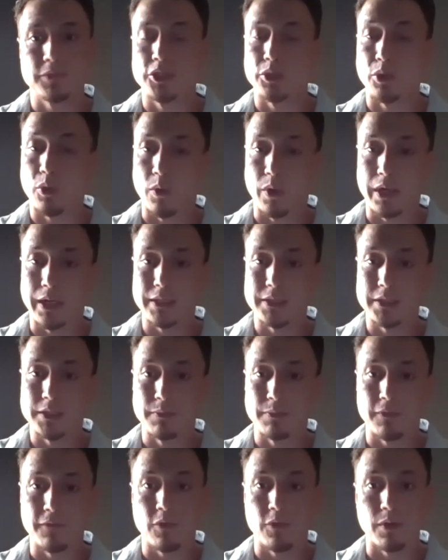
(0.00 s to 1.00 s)
toys
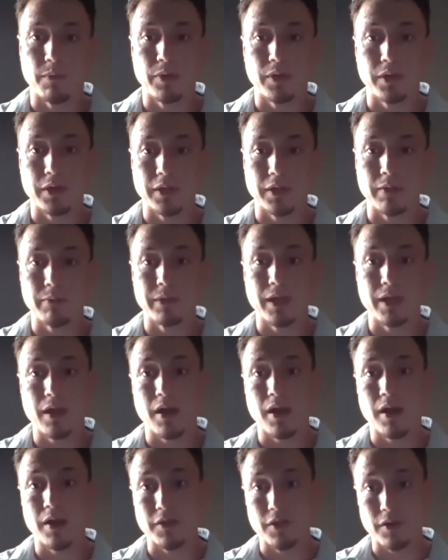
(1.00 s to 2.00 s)
before putting them in
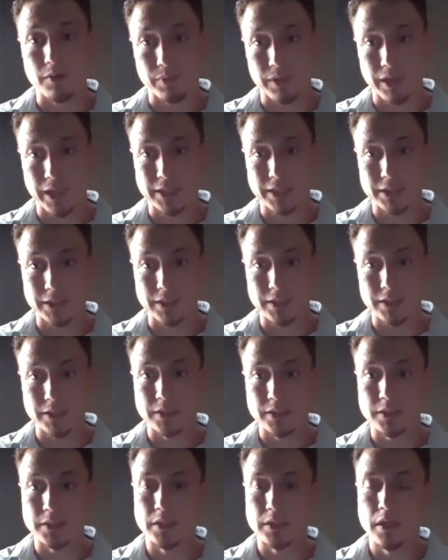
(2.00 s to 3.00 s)
other
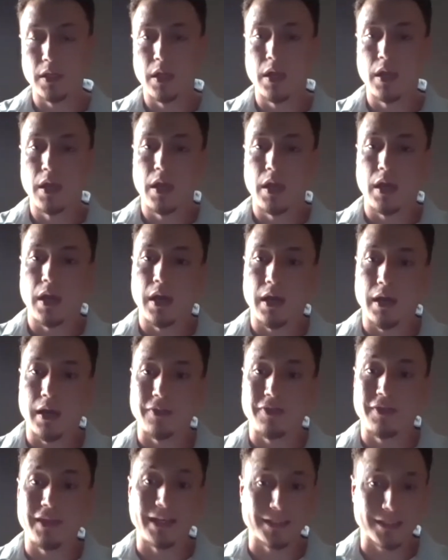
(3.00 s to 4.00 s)
places,
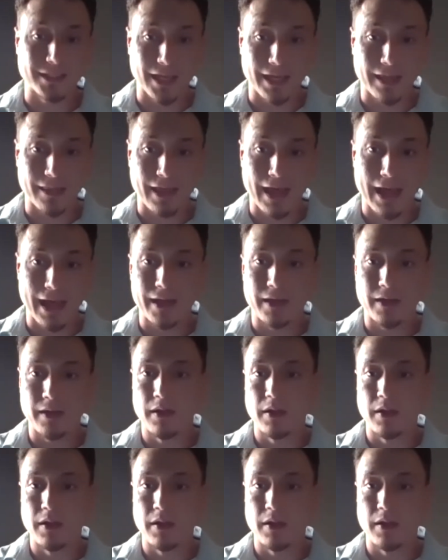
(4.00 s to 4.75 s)
things like that.